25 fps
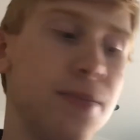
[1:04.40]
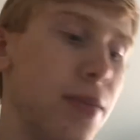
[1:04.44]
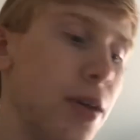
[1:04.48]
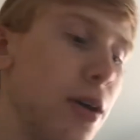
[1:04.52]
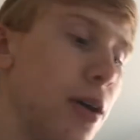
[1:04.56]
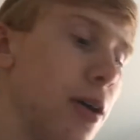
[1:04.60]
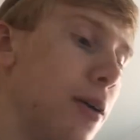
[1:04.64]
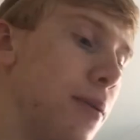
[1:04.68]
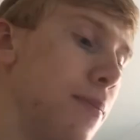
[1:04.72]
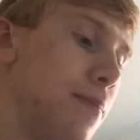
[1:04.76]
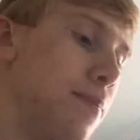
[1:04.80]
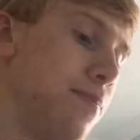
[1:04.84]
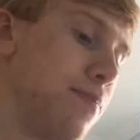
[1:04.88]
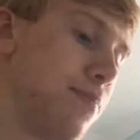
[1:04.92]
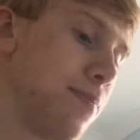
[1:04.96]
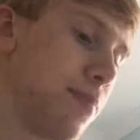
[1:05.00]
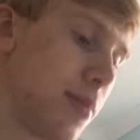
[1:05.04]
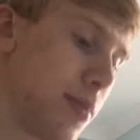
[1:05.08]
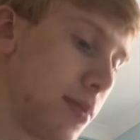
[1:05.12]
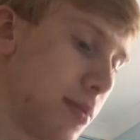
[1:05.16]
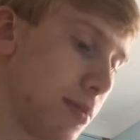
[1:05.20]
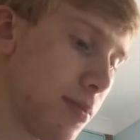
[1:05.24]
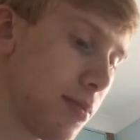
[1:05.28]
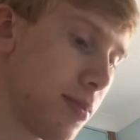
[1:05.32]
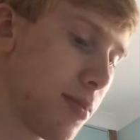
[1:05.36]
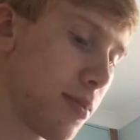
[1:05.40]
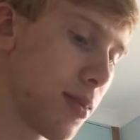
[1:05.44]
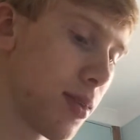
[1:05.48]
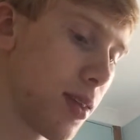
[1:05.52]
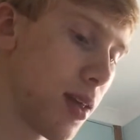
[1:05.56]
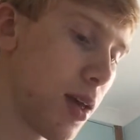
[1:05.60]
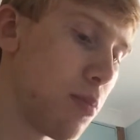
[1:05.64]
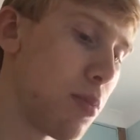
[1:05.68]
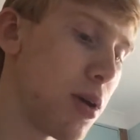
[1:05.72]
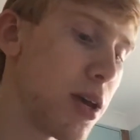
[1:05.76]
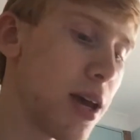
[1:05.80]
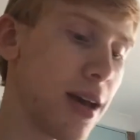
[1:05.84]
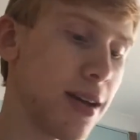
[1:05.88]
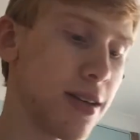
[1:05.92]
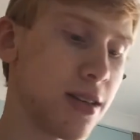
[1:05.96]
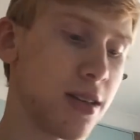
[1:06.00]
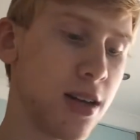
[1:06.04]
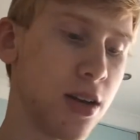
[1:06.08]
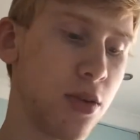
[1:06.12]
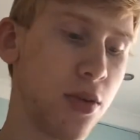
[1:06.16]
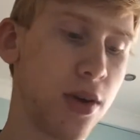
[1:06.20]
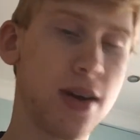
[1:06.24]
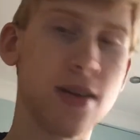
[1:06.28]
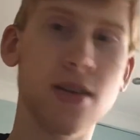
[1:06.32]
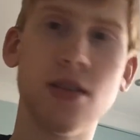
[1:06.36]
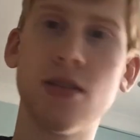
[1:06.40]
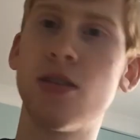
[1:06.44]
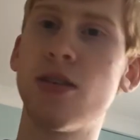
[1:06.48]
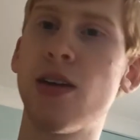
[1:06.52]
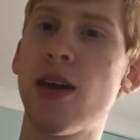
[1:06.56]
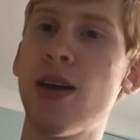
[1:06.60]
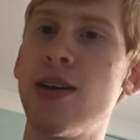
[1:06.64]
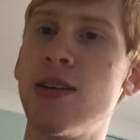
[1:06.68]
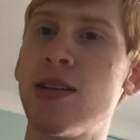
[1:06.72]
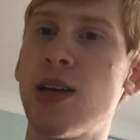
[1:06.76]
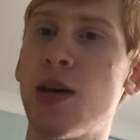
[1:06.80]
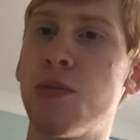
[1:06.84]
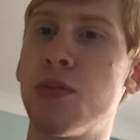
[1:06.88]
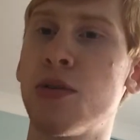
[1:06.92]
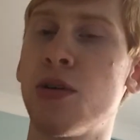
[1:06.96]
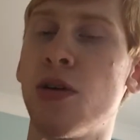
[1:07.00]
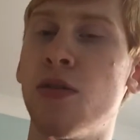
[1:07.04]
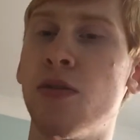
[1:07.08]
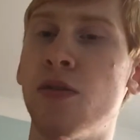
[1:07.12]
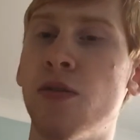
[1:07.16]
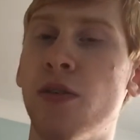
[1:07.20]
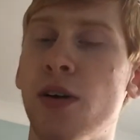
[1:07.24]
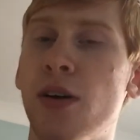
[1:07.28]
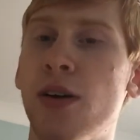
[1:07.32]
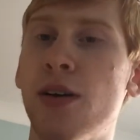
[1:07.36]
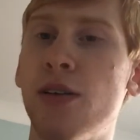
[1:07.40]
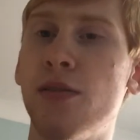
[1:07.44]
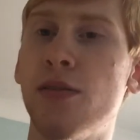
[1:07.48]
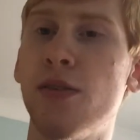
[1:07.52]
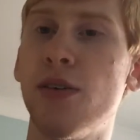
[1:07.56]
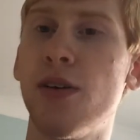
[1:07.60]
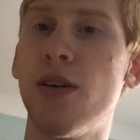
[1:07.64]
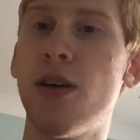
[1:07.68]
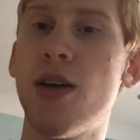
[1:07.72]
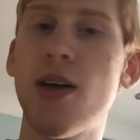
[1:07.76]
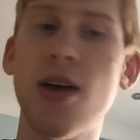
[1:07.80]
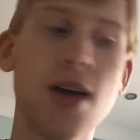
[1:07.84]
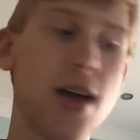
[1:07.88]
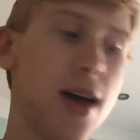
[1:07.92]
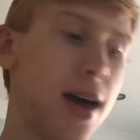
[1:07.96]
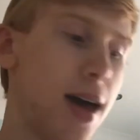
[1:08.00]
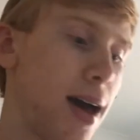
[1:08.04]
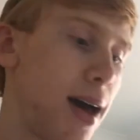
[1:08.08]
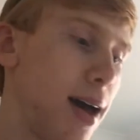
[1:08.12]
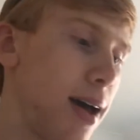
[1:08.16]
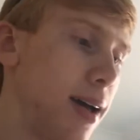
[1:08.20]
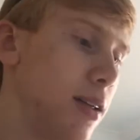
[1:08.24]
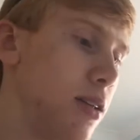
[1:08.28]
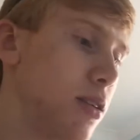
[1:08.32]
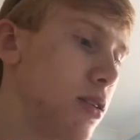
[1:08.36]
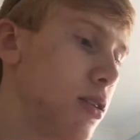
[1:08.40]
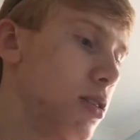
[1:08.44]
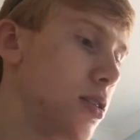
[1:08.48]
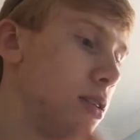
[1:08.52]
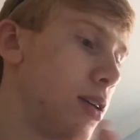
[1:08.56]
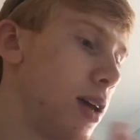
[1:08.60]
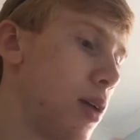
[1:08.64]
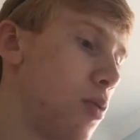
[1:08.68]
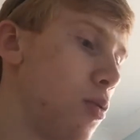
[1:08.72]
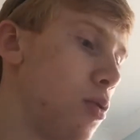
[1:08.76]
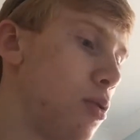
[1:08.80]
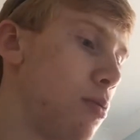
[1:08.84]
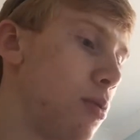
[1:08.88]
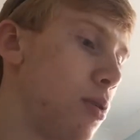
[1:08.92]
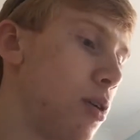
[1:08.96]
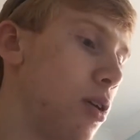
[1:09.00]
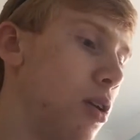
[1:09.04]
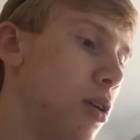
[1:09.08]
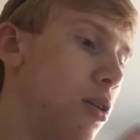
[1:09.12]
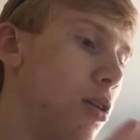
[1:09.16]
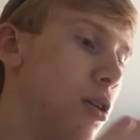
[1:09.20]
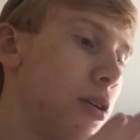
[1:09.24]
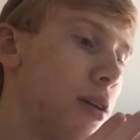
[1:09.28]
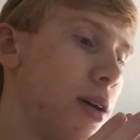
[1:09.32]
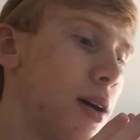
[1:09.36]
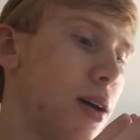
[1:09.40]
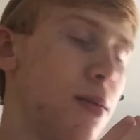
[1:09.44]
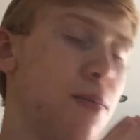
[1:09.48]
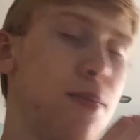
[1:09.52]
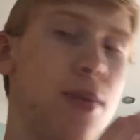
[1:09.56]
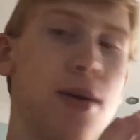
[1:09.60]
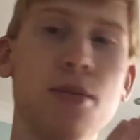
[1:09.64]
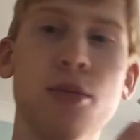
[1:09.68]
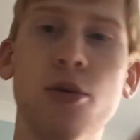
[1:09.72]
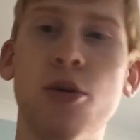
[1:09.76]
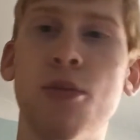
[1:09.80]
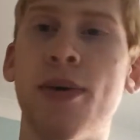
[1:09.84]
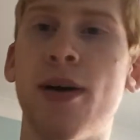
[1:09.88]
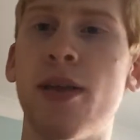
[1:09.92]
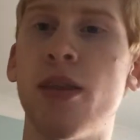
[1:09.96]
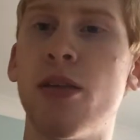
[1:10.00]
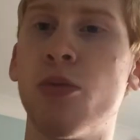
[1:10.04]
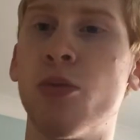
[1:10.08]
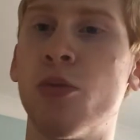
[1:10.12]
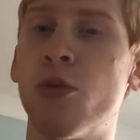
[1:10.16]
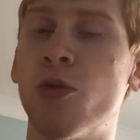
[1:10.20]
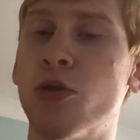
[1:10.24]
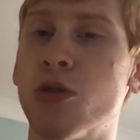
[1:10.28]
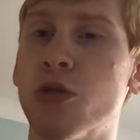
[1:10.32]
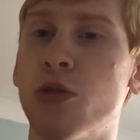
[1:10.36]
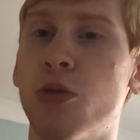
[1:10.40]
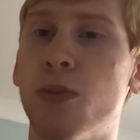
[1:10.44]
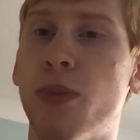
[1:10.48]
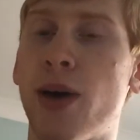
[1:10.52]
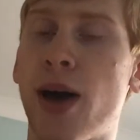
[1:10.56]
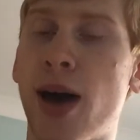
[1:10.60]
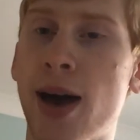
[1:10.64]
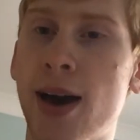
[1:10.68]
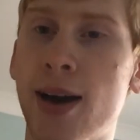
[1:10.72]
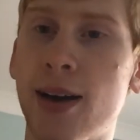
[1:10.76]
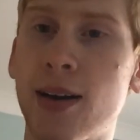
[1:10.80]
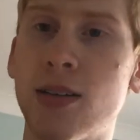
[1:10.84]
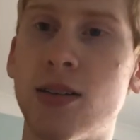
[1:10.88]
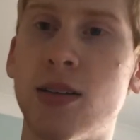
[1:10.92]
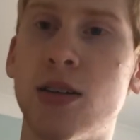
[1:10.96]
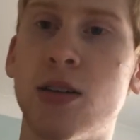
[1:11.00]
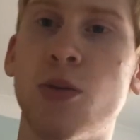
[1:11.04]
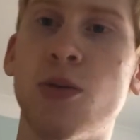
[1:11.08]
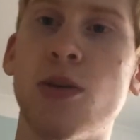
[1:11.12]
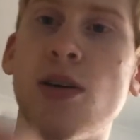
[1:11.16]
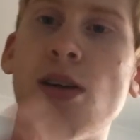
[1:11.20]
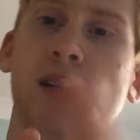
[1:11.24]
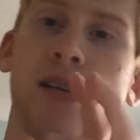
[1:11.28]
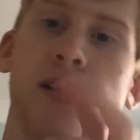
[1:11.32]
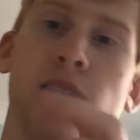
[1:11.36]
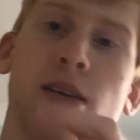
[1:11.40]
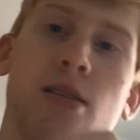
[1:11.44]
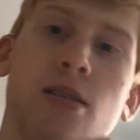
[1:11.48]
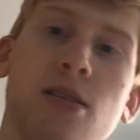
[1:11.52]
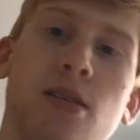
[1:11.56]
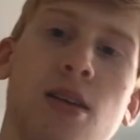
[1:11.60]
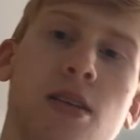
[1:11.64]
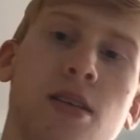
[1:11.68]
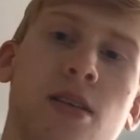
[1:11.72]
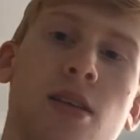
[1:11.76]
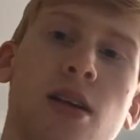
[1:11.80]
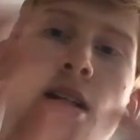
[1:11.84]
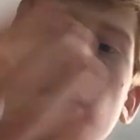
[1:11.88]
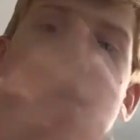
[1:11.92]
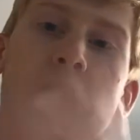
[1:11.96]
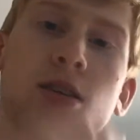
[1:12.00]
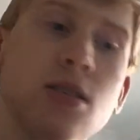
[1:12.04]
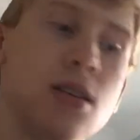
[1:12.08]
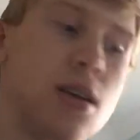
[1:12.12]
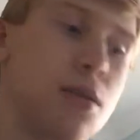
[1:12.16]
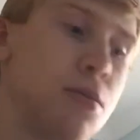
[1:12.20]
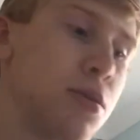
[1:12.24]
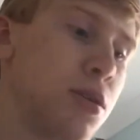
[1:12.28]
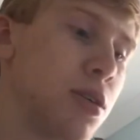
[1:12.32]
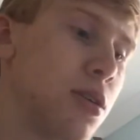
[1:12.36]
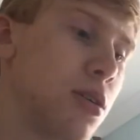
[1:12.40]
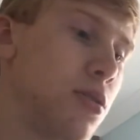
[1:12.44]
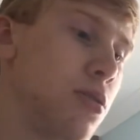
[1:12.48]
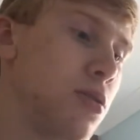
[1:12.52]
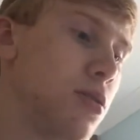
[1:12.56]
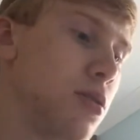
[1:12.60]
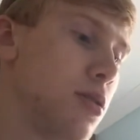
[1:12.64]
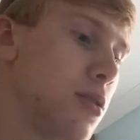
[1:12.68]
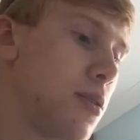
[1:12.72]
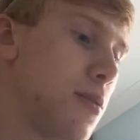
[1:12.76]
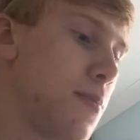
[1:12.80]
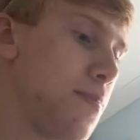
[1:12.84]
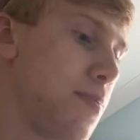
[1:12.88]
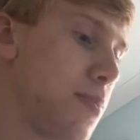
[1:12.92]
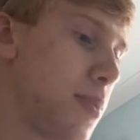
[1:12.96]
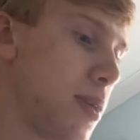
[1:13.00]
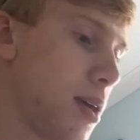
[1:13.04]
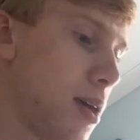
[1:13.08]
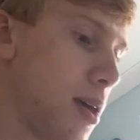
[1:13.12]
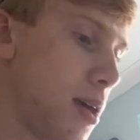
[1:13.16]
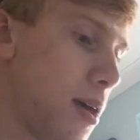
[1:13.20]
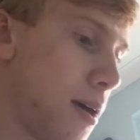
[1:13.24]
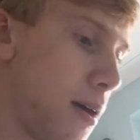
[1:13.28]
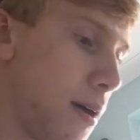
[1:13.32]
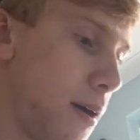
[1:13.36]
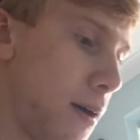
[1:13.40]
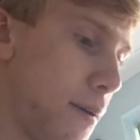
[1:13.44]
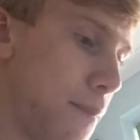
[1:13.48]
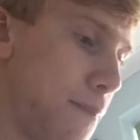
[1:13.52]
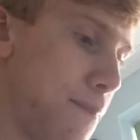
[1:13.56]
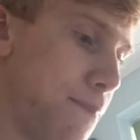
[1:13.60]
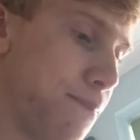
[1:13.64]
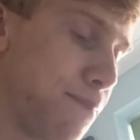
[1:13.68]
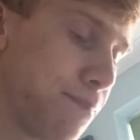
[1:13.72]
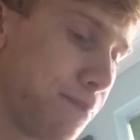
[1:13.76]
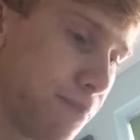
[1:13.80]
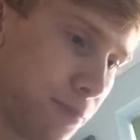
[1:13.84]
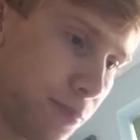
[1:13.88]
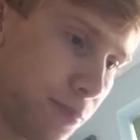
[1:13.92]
But yes, anyway, today's episode 5, and today we're going to look at a bit more about the Warsaw Pact, as we did in the last episode, and